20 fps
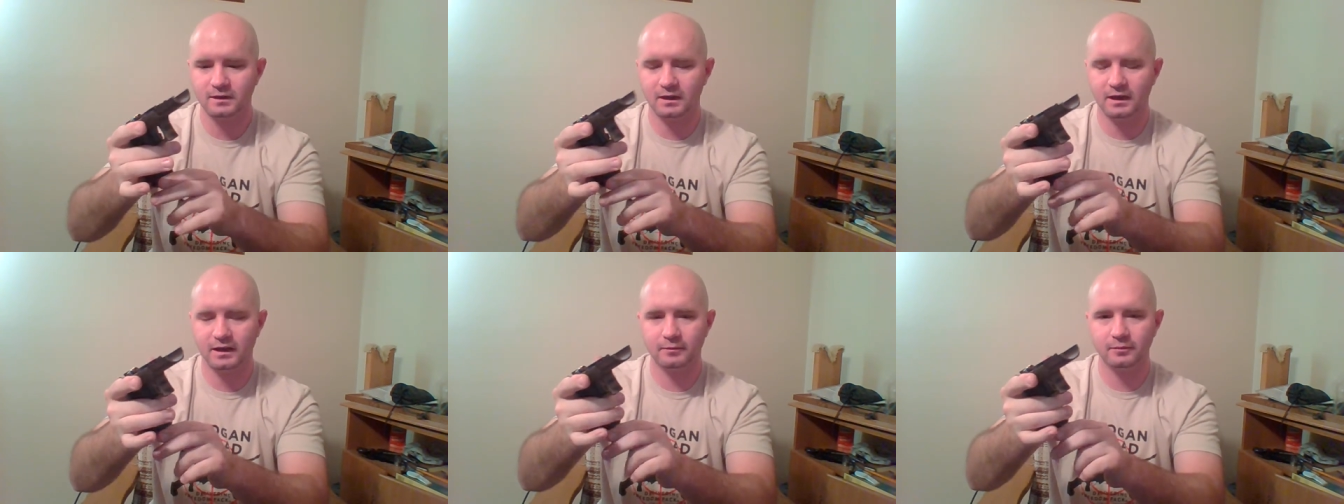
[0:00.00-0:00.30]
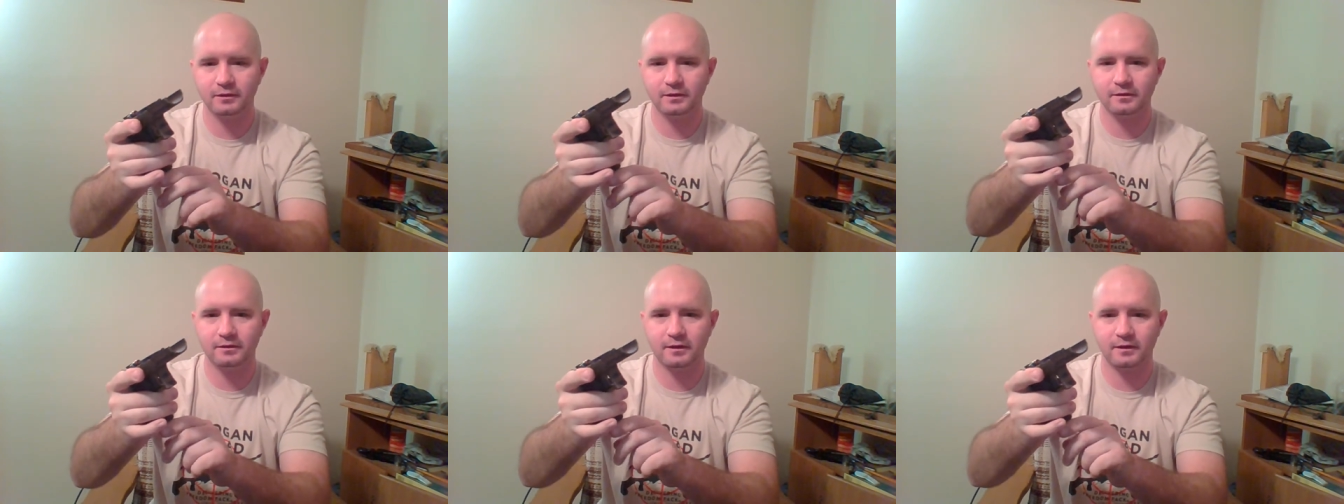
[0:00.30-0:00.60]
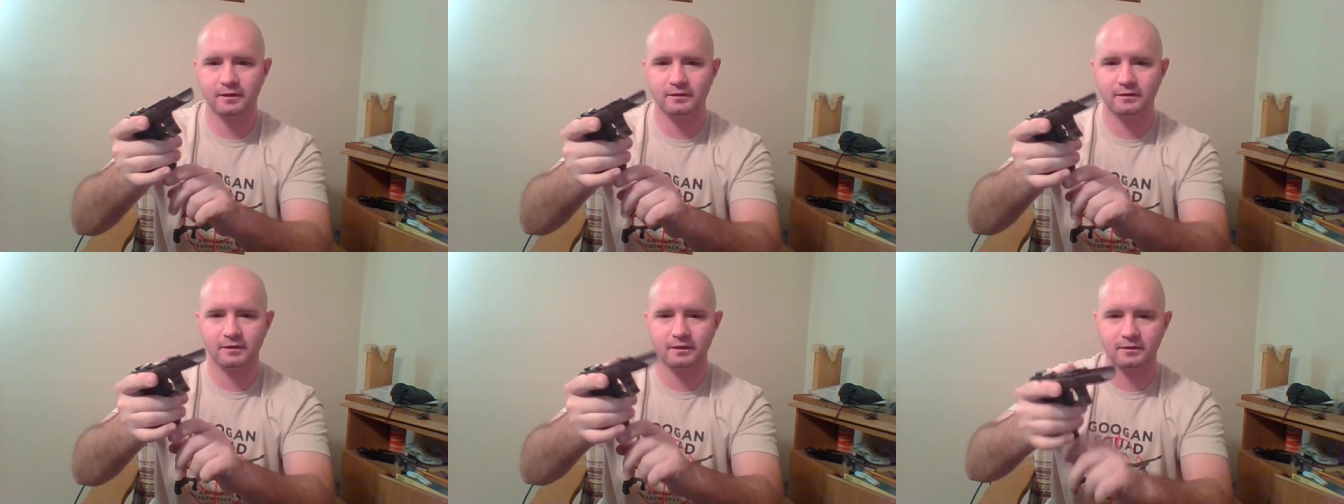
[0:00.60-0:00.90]
I believe
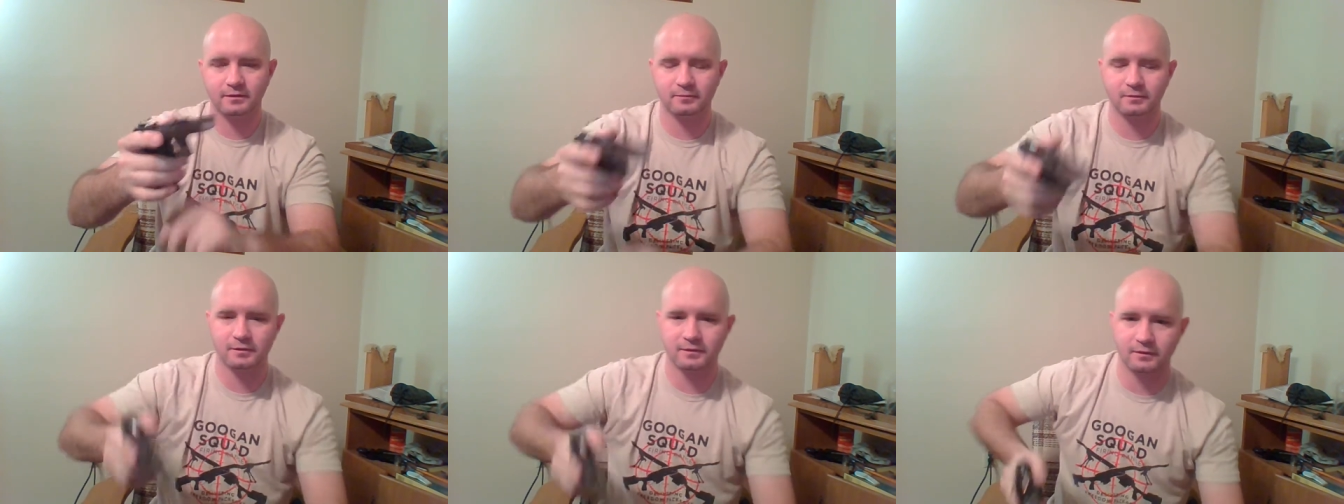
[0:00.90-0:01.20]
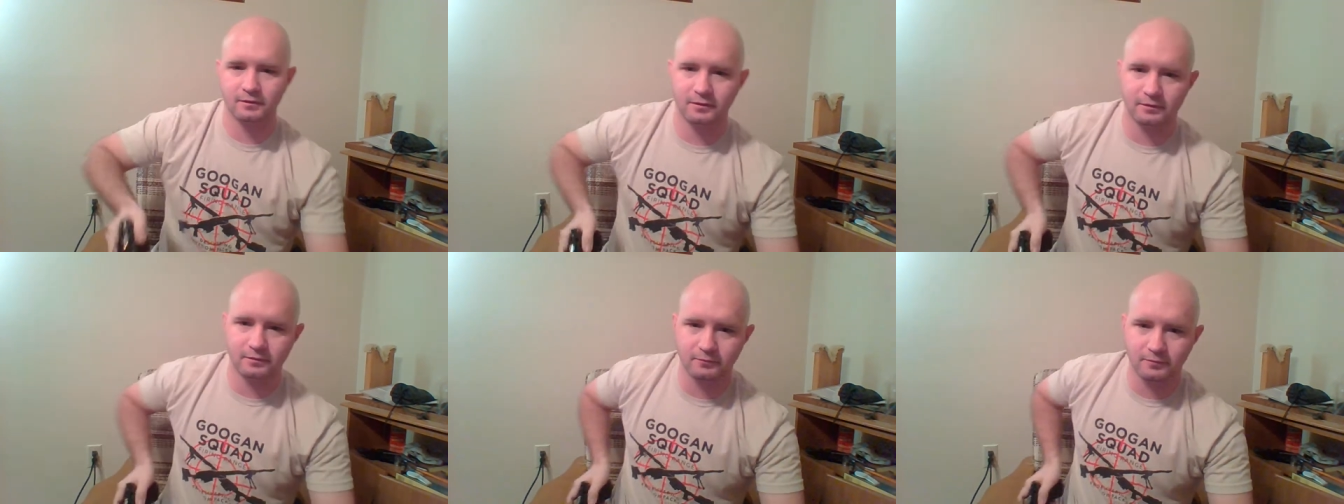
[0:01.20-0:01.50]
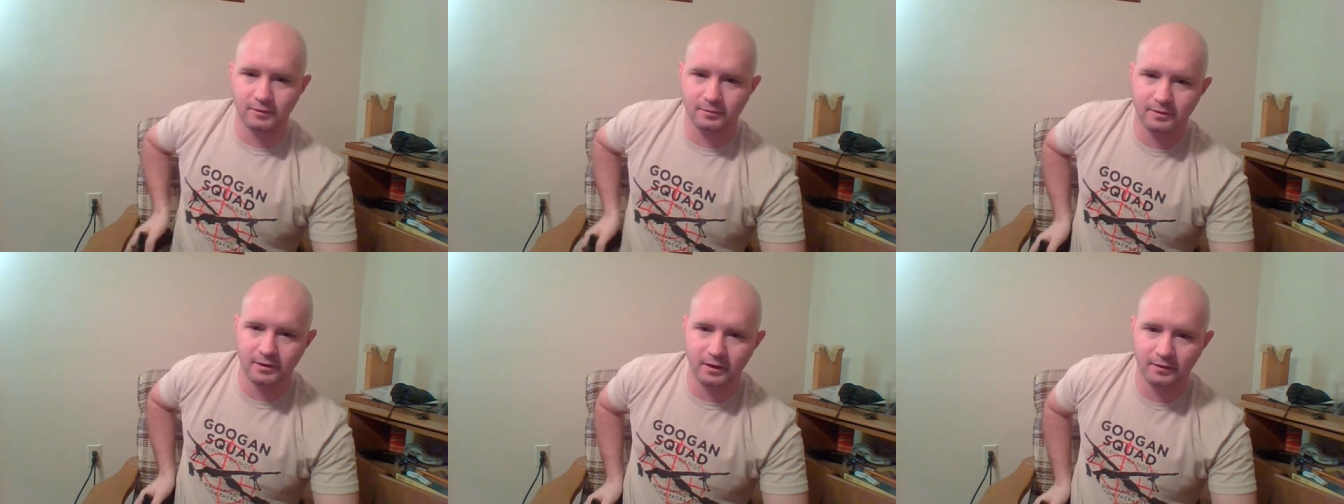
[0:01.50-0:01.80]
their intent was so you can
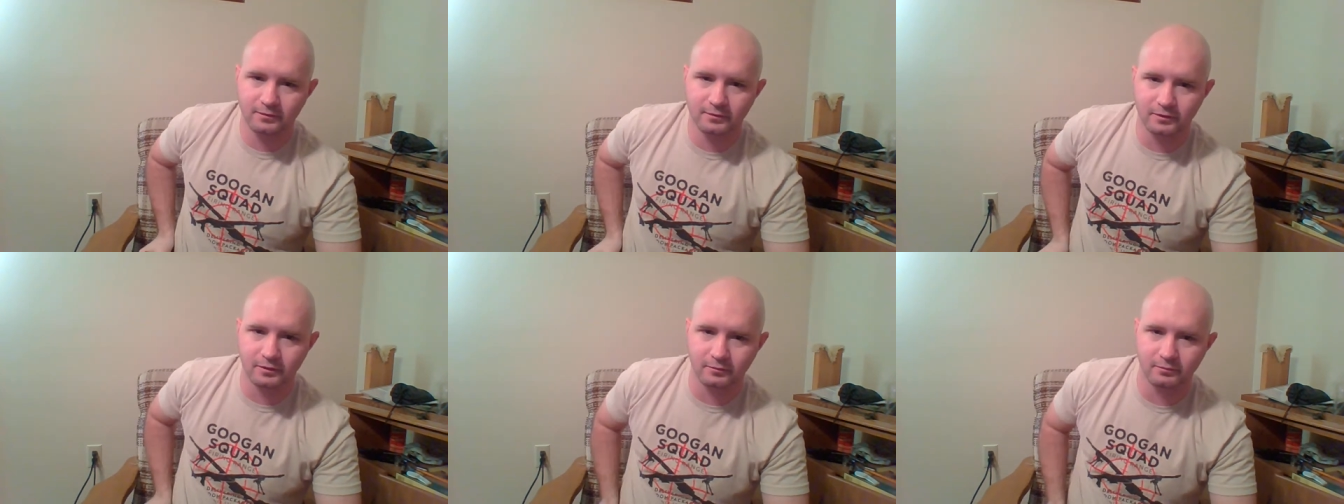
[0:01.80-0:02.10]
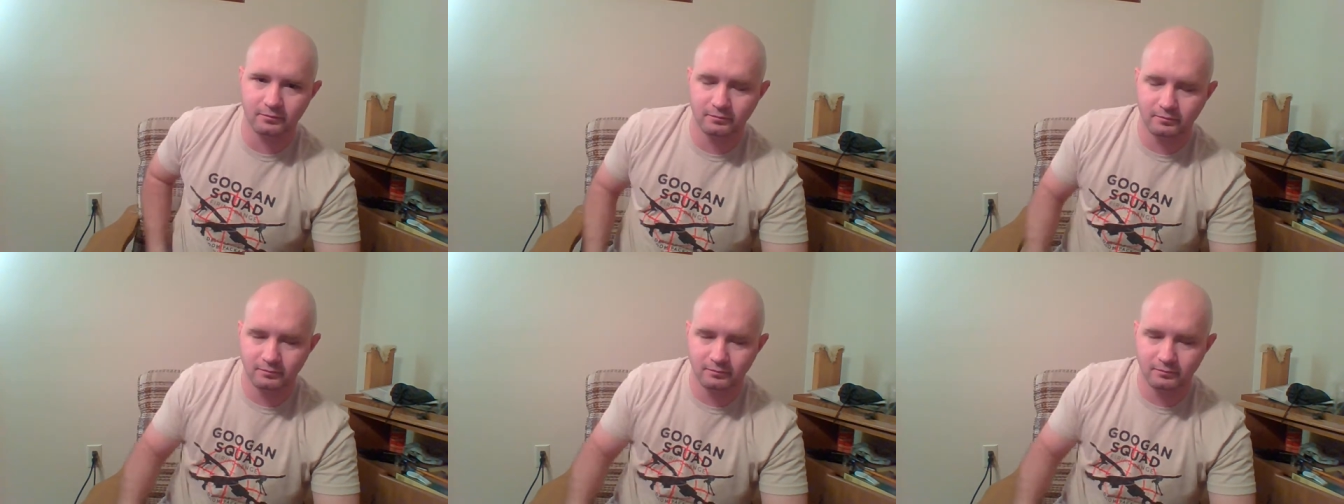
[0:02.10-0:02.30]
rip it off your